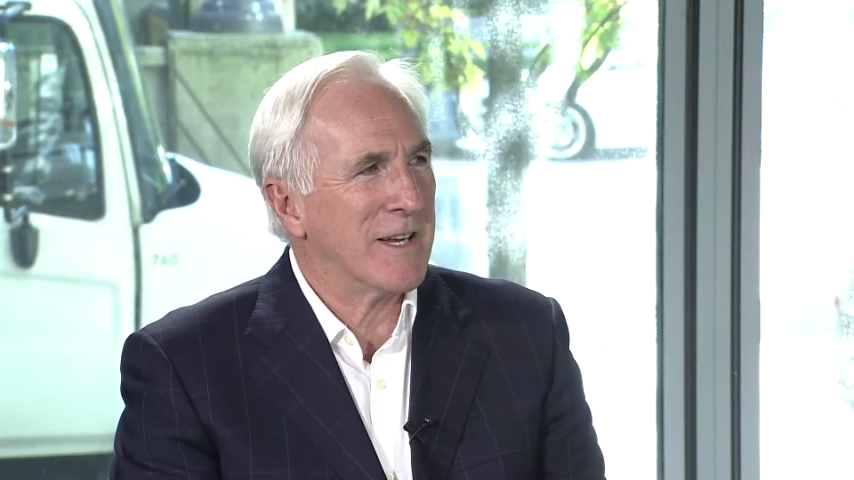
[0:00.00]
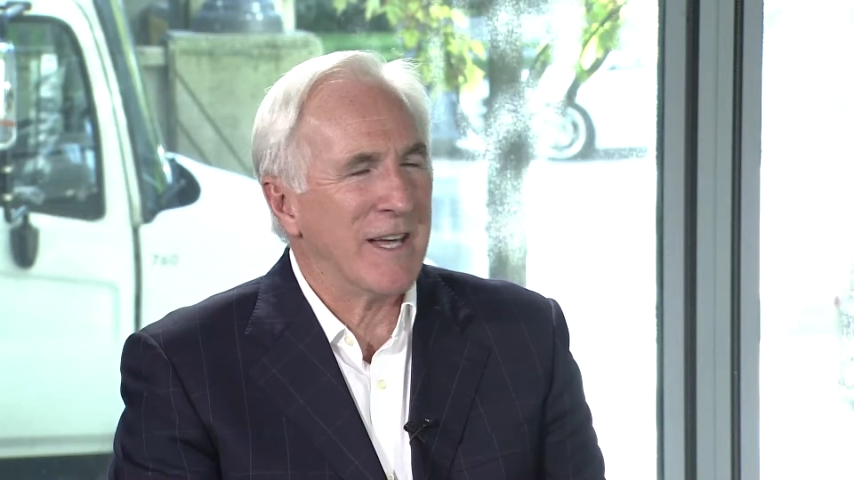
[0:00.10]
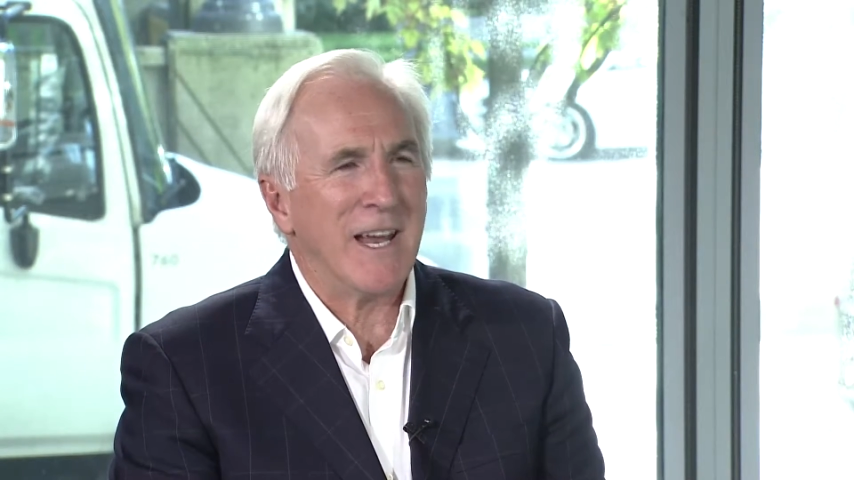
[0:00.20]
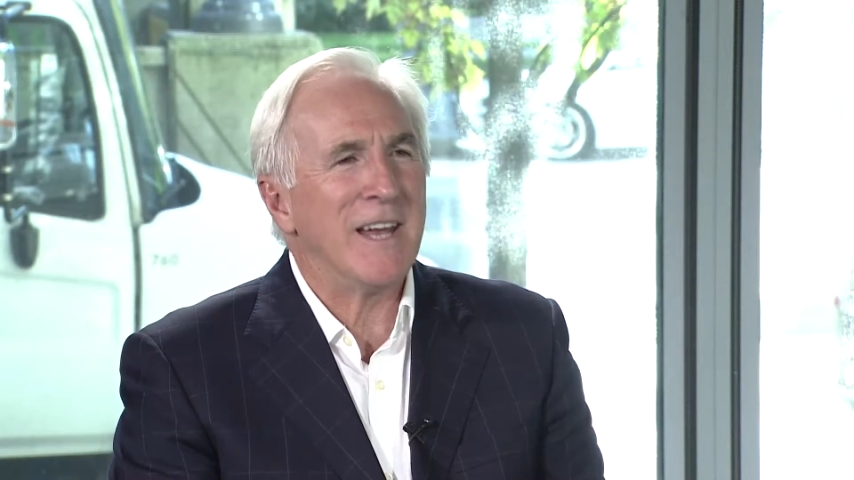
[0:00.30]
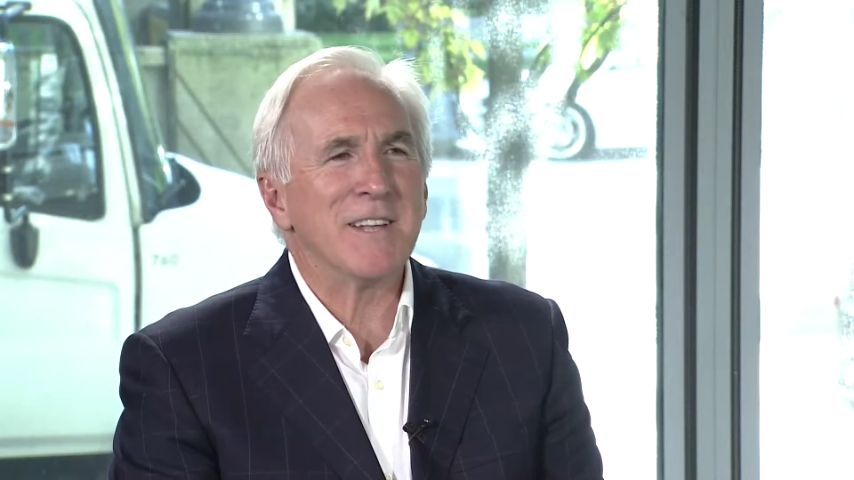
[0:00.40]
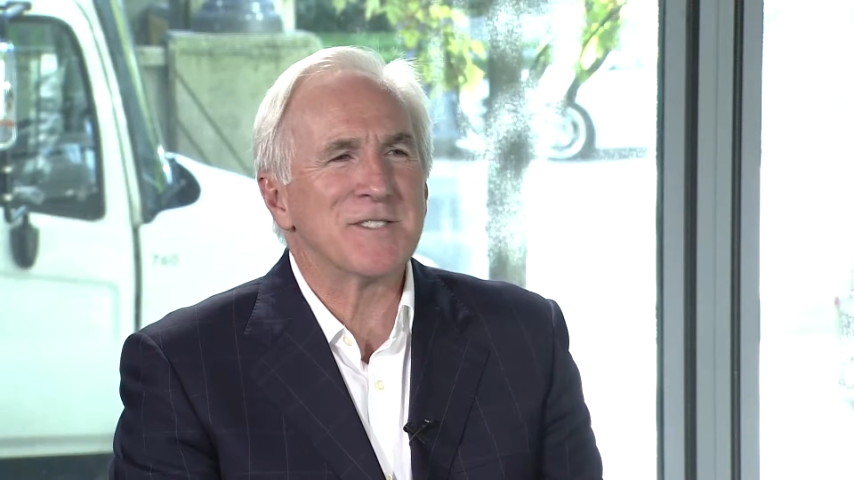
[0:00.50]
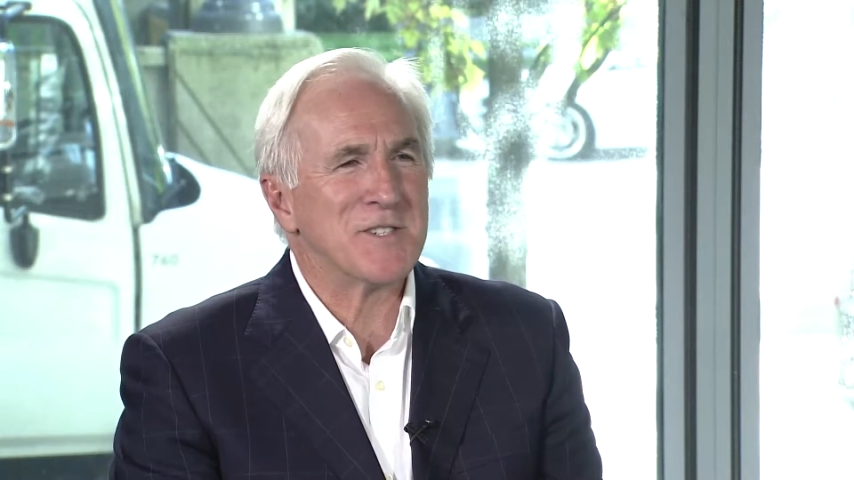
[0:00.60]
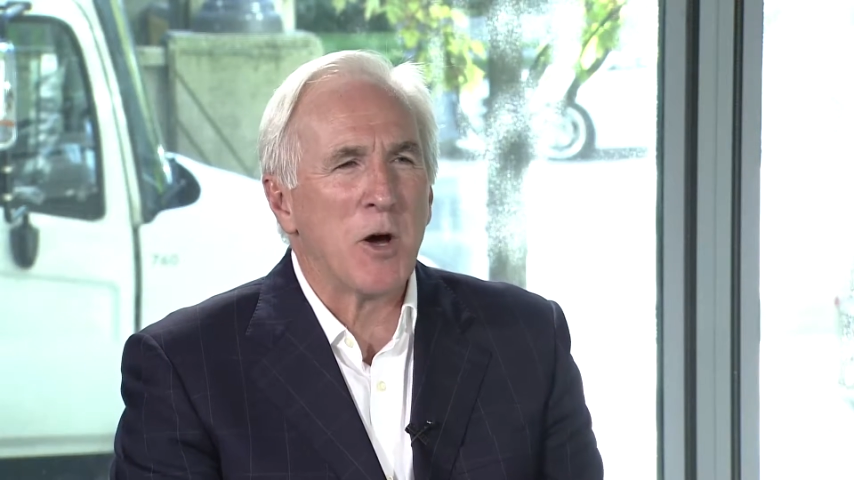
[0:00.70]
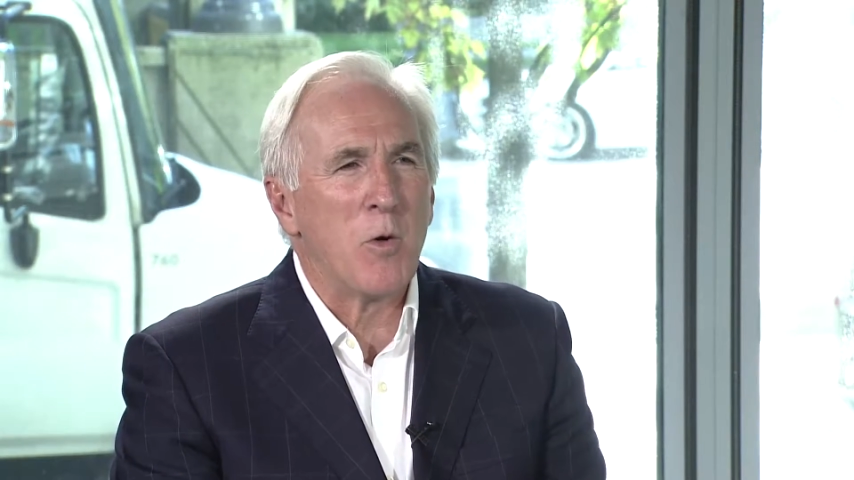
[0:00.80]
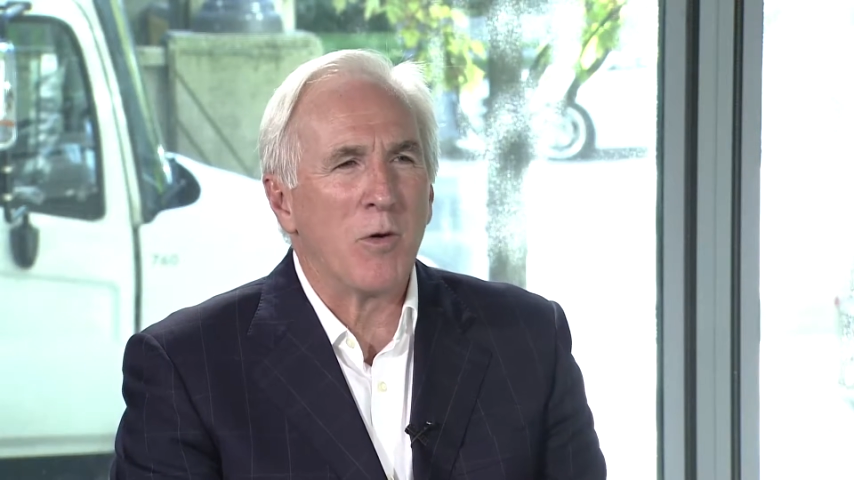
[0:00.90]
Canadians
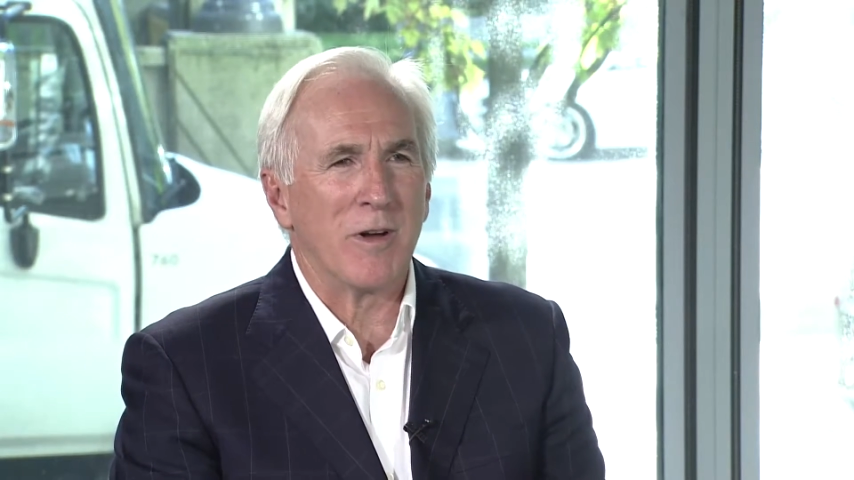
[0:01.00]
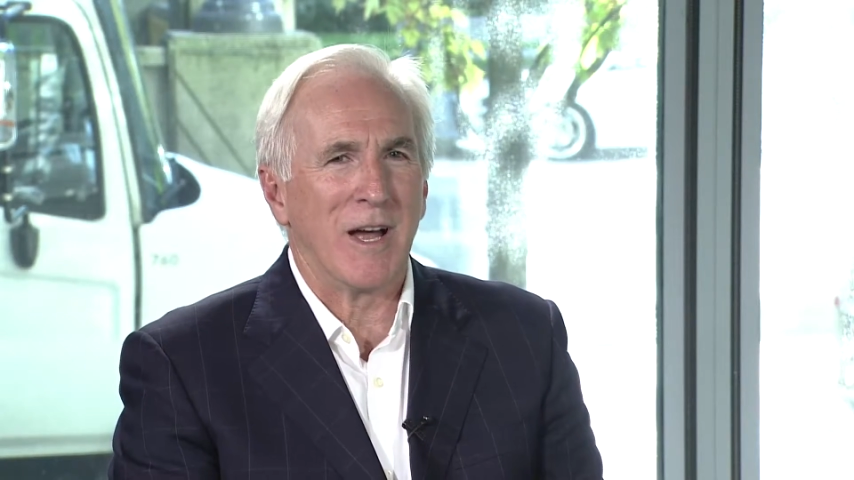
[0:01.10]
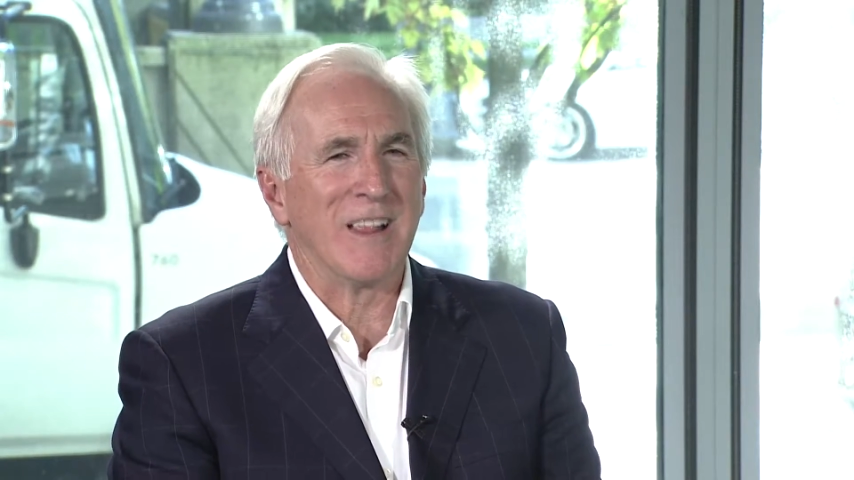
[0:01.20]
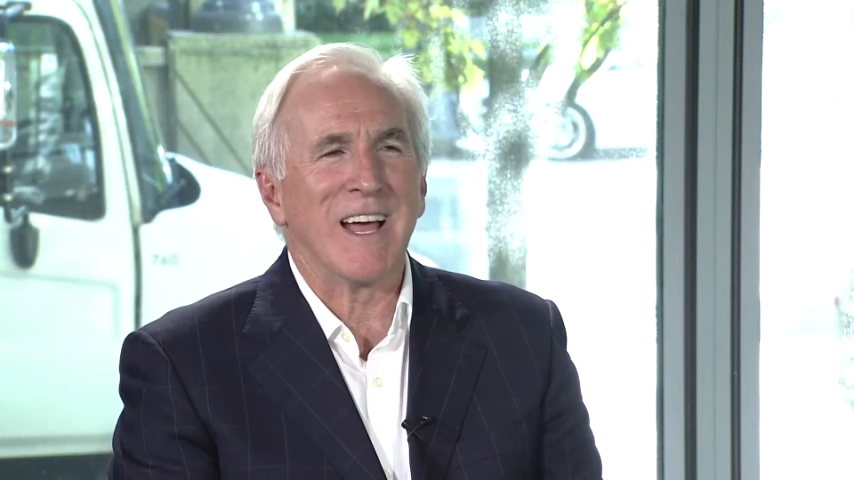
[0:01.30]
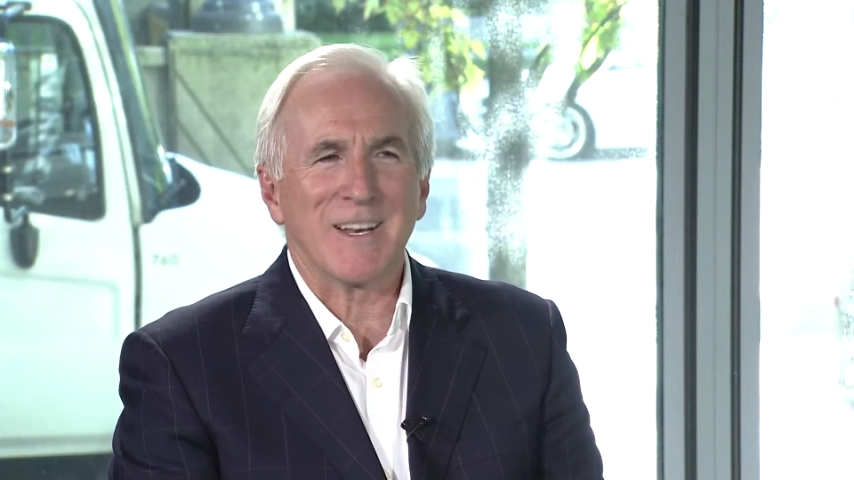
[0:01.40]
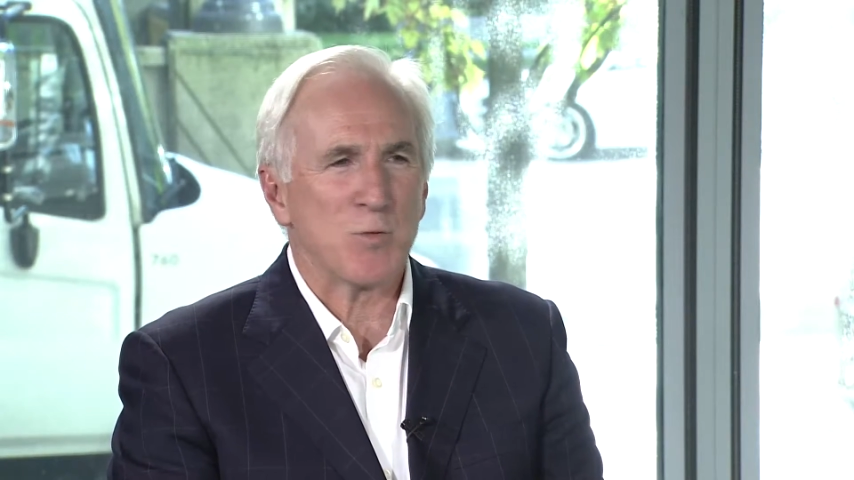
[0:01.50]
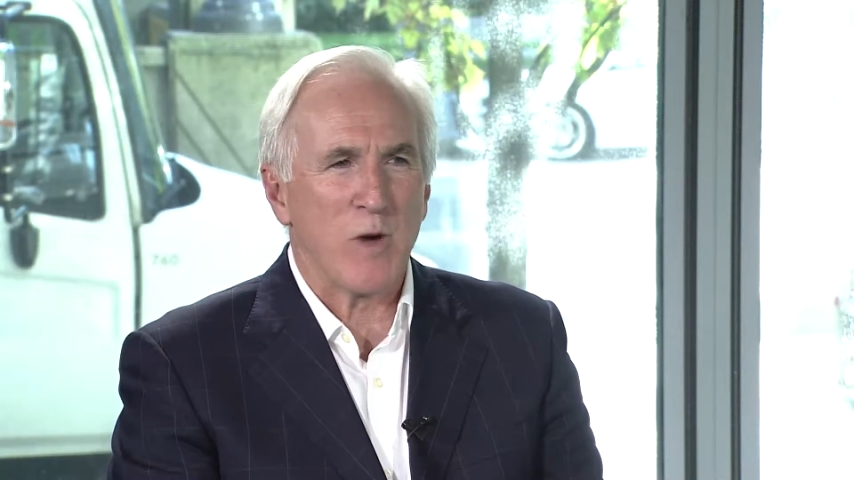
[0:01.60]
don't elect